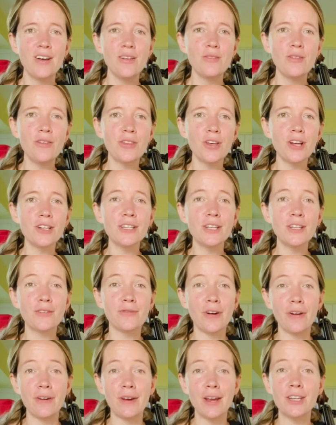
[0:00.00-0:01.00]
The 13th
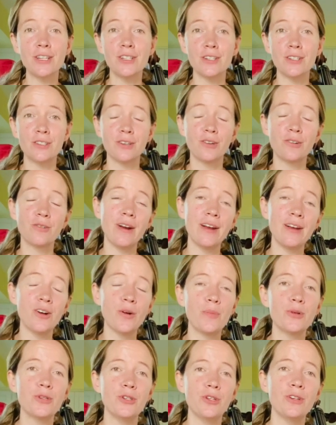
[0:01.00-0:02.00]
variation is a great
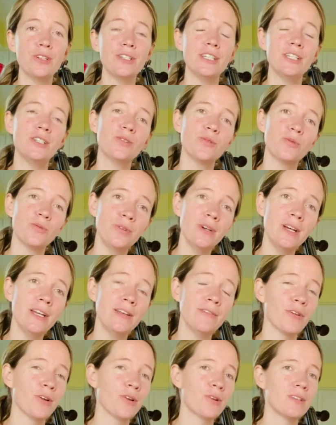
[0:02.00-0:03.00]
opportunity to really
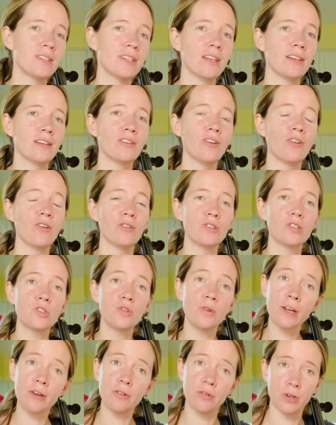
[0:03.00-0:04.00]
focus in on
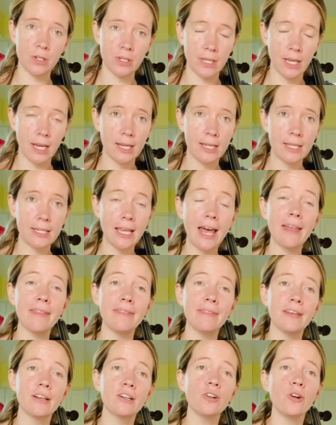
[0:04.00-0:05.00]
string crossings
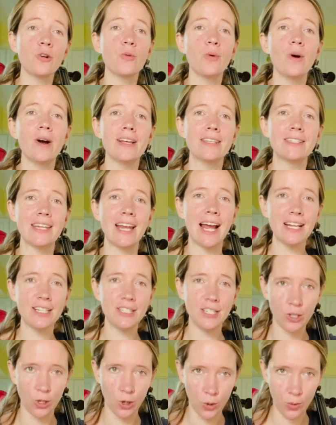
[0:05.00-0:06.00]
and the clockwise and
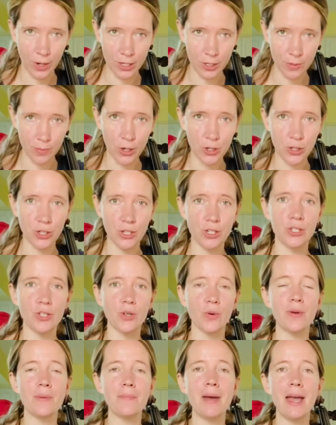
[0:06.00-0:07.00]
anti-clockwise motions
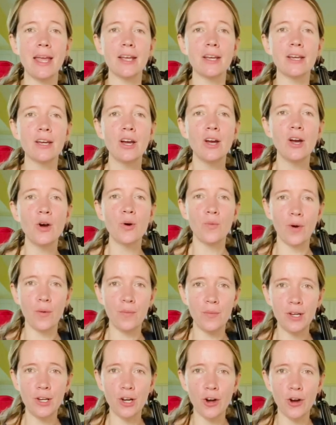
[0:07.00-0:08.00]
that we make when
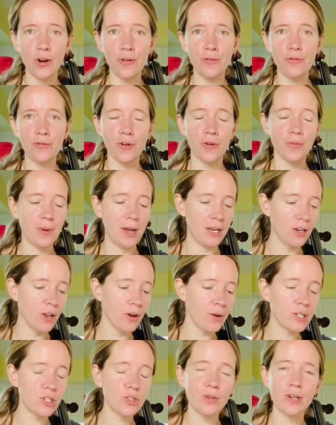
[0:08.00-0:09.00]
we go from a
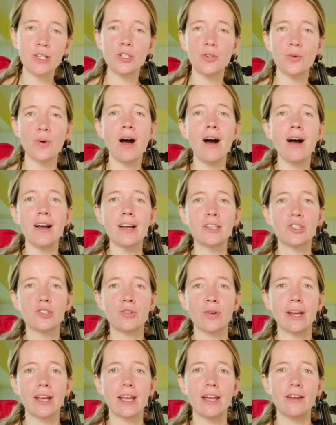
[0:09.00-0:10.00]
lower string to a higher
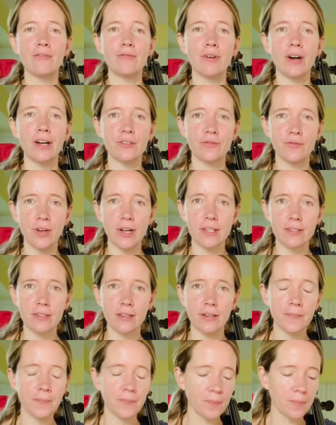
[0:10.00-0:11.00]
string and vice
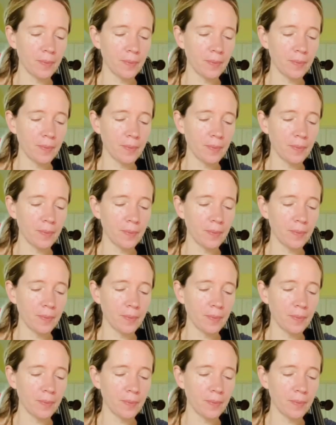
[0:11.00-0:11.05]
versa.